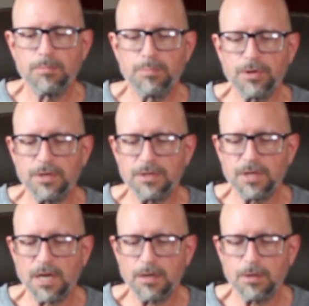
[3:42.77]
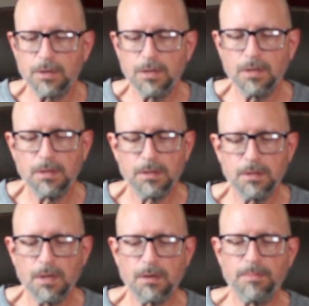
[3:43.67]
Pretty standard.
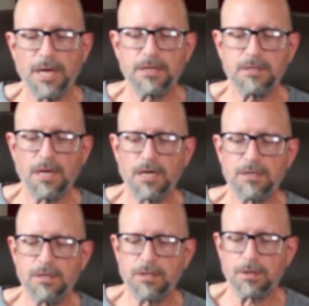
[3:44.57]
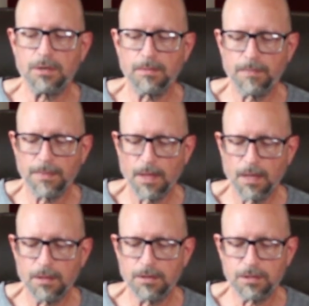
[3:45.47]
Not a bad size either.
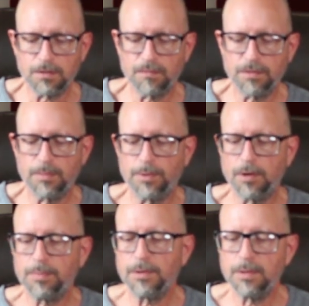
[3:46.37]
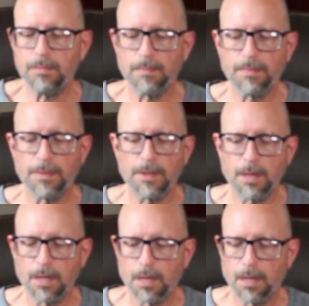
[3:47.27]
This should flip open.
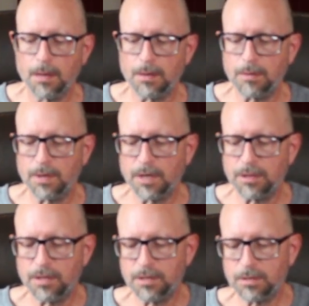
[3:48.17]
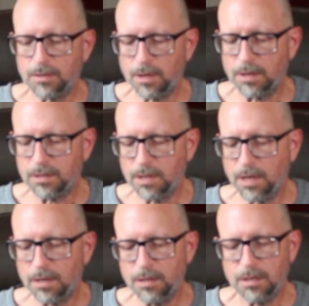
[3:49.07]
Now we got, these are our
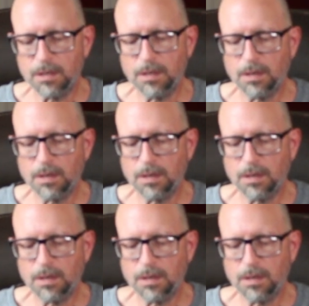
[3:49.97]
antennas.